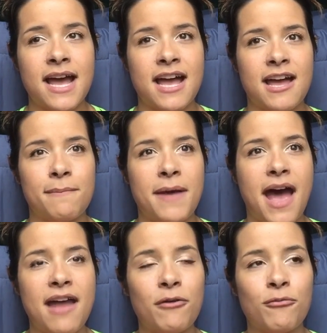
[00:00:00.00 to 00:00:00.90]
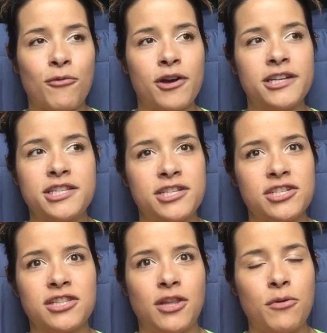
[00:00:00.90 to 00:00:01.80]
I don't want to
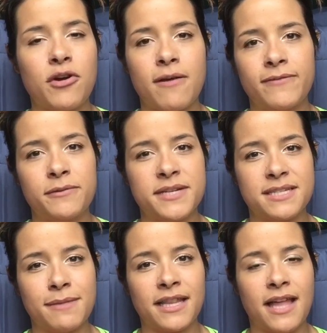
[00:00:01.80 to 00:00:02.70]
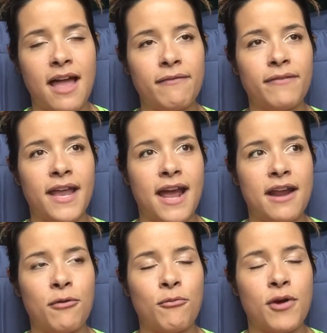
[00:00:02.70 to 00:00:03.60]
just low carb for the rest of my life, and I
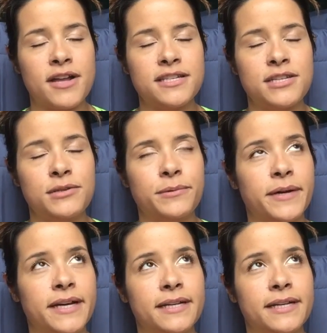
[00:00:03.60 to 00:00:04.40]
don't want to,